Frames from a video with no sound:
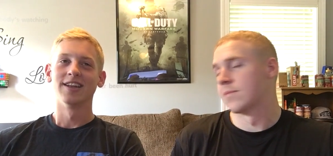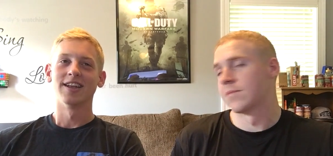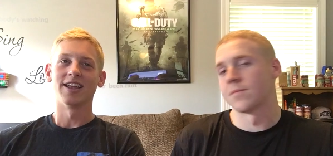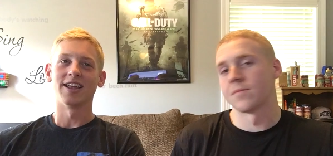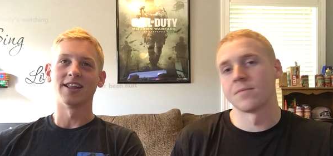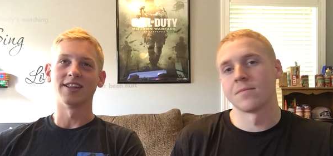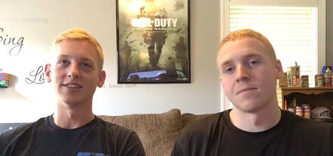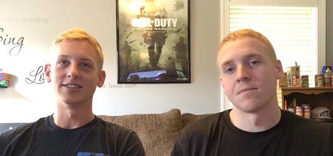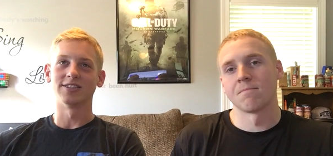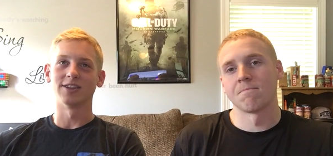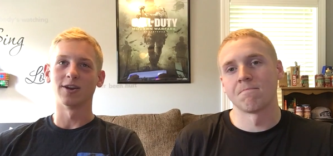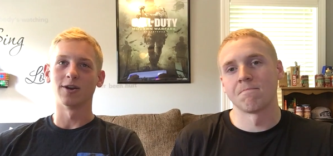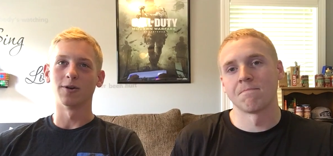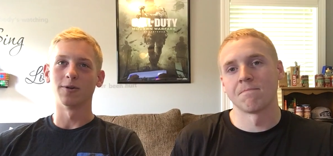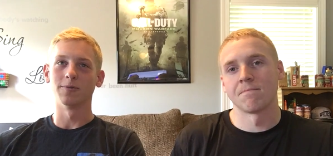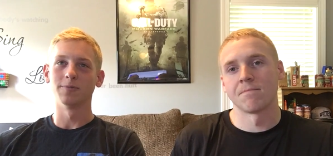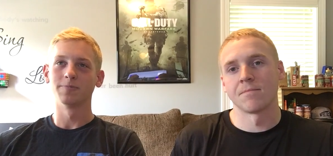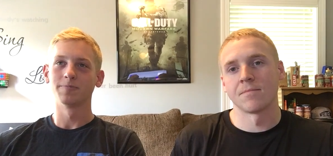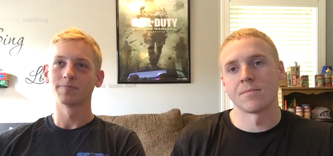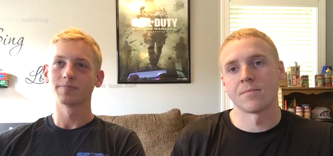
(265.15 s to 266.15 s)
Speaker 1: And
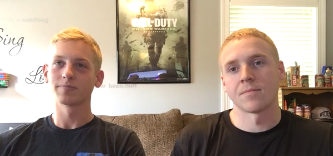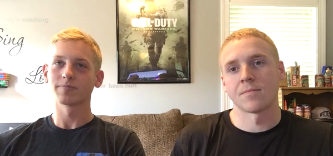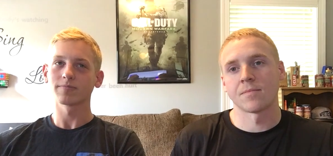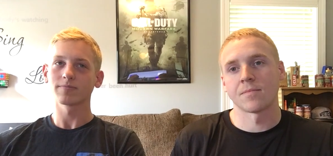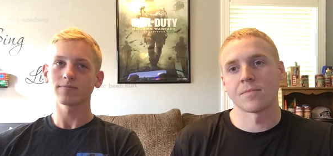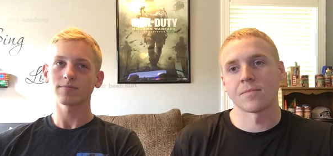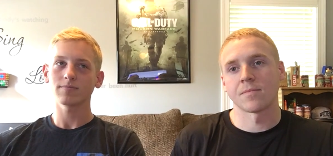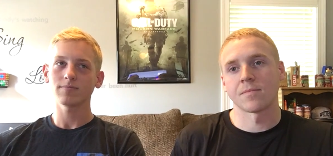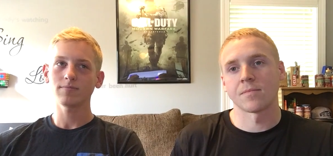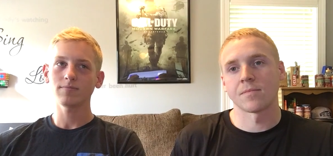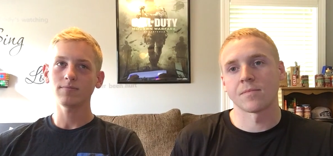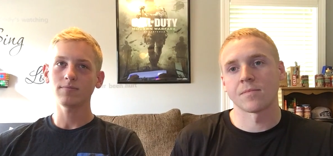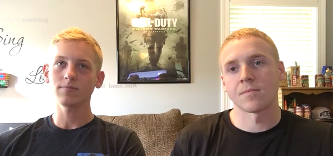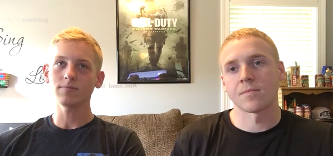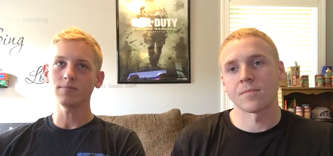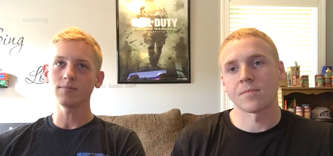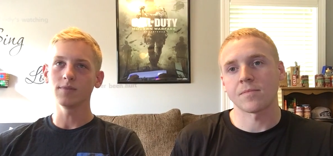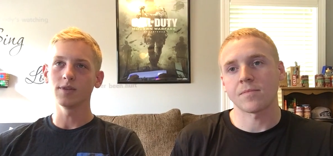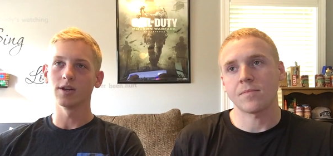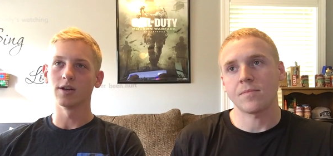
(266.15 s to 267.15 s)
so
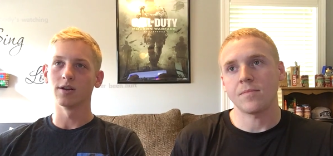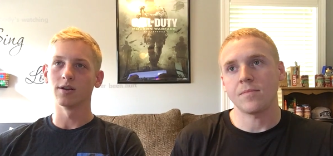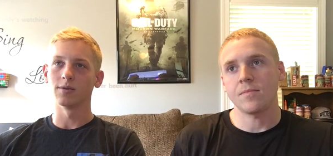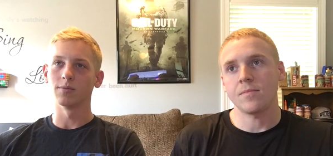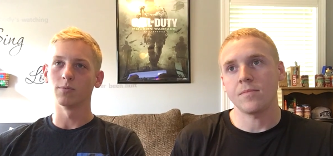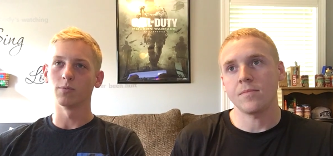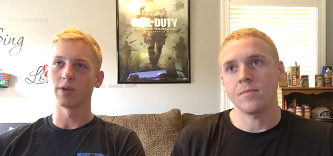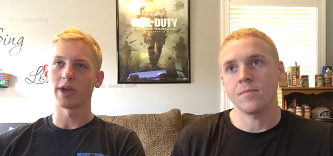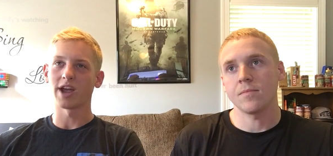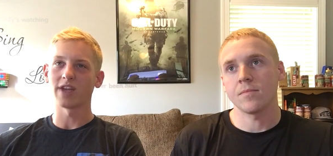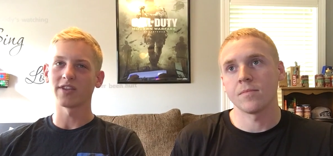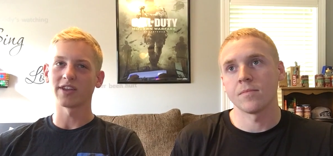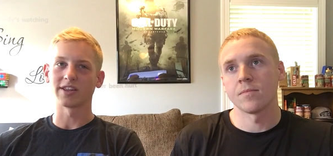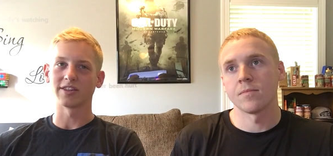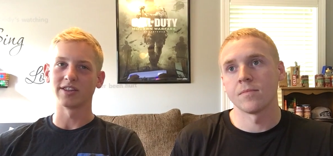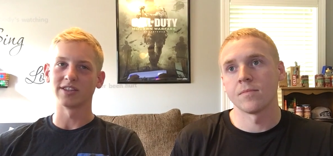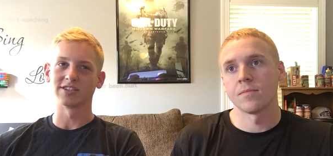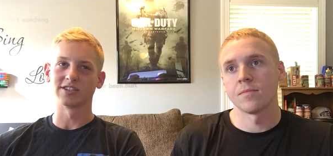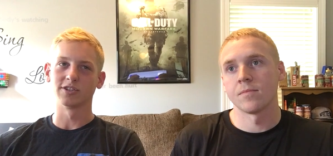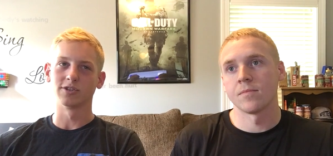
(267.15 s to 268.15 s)
um we had like
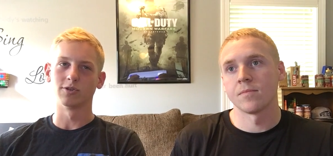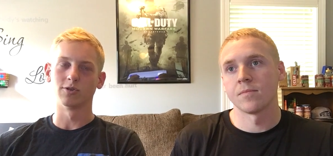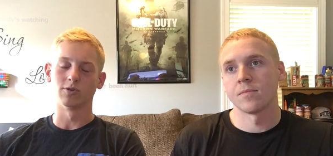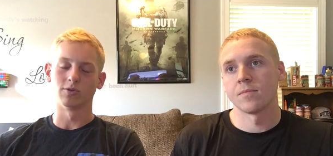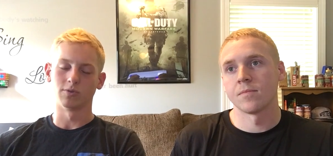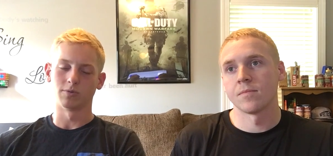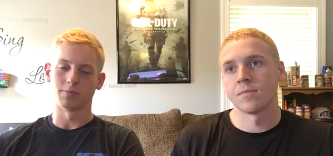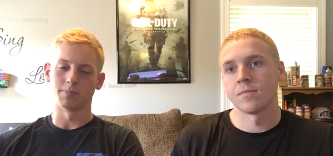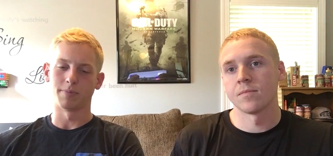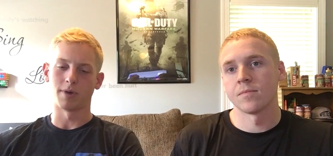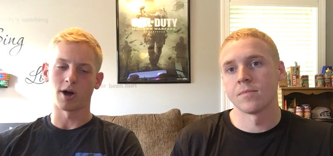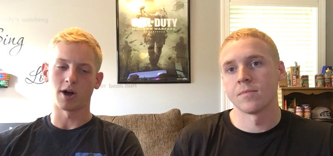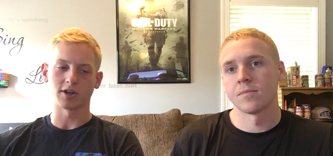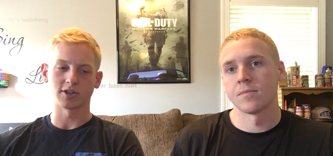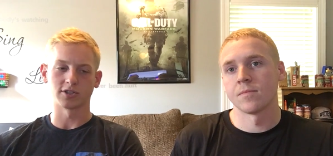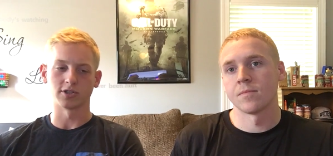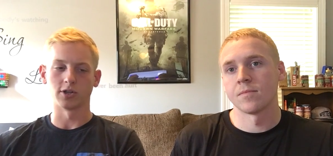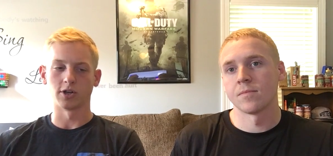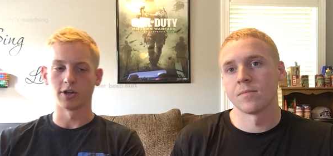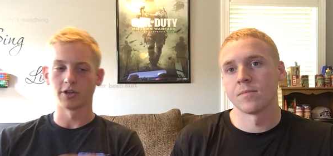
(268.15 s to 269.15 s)
this little
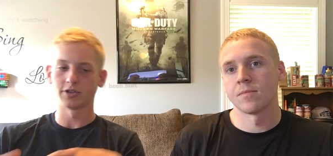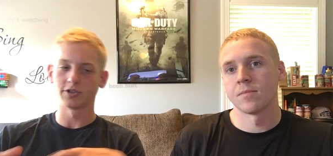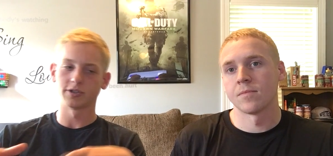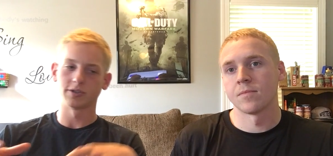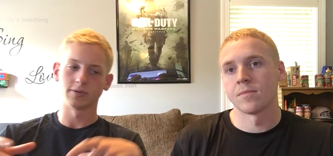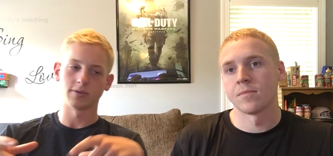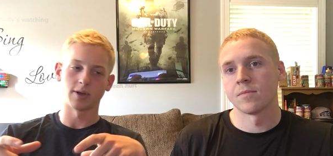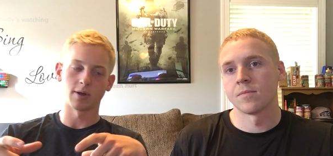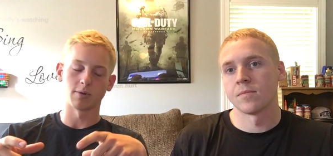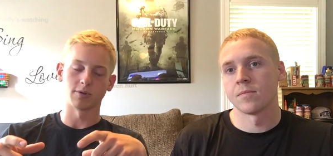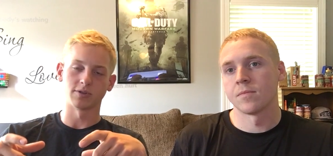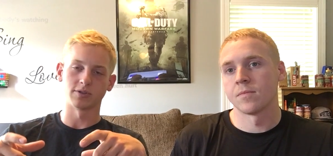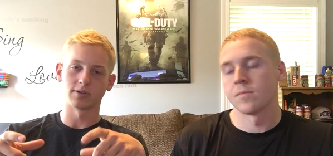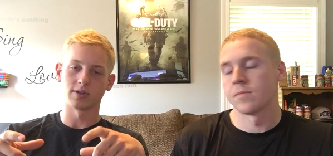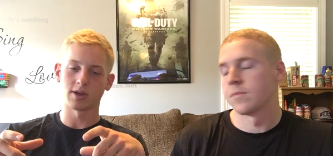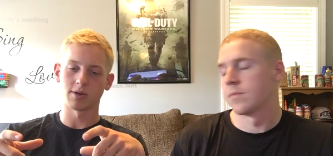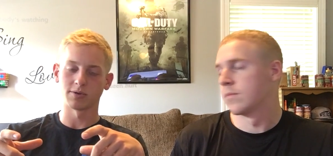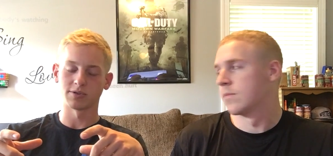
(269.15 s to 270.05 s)
box lunch. It was it